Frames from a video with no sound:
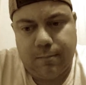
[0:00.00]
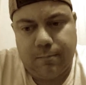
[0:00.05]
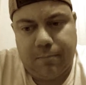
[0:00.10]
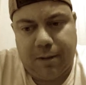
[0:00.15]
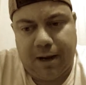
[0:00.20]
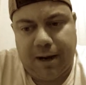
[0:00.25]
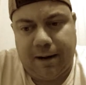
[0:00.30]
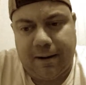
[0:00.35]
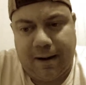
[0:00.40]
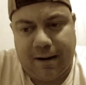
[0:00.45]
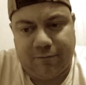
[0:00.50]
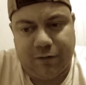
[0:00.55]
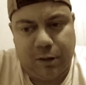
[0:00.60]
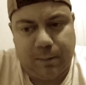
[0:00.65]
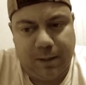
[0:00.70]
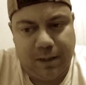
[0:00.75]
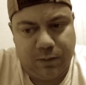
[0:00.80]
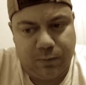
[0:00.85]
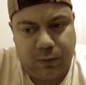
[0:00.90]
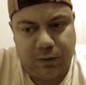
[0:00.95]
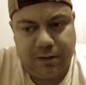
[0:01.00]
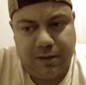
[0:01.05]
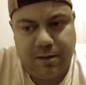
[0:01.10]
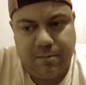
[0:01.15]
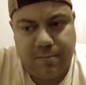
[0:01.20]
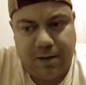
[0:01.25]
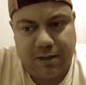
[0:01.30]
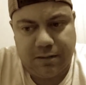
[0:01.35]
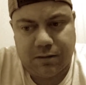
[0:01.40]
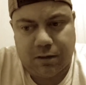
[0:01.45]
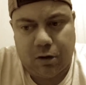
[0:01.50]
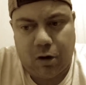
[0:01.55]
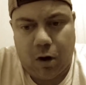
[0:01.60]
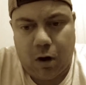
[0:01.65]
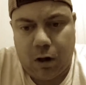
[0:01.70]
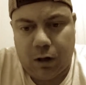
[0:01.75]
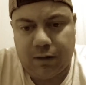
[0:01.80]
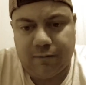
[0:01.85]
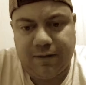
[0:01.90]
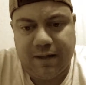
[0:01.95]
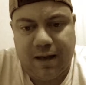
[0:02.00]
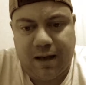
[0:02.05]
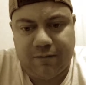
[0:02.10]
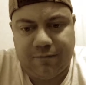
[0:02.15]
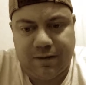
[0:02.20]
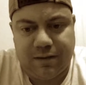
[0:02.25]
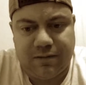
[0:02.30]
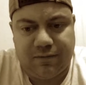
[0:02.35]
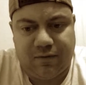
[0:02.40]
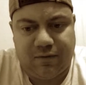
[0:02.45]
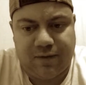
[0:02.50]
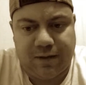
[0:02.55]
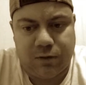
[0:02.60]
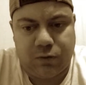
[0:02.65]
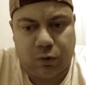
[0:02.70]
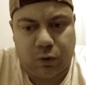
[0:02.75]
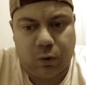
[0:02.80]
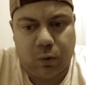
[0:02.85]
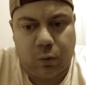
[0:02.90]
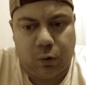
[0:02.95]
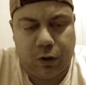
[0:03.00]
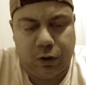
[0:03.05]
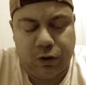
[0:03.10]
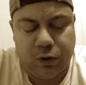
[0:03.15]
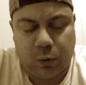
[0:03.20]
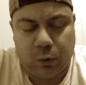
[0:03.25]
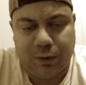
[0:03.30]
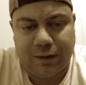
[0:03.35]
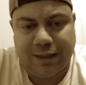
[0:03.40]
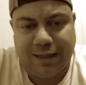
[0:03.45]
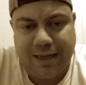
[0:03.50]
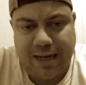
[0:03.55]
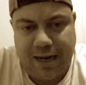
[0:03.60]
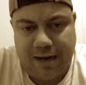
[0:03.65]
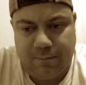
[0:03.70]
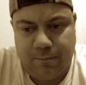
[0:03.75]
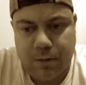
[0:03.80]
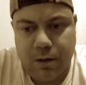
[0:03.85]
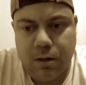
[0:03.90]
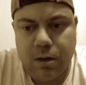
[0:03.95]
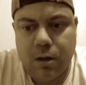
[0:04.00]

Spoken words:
by an average baseball team based on all of the offensive events recorded during the game.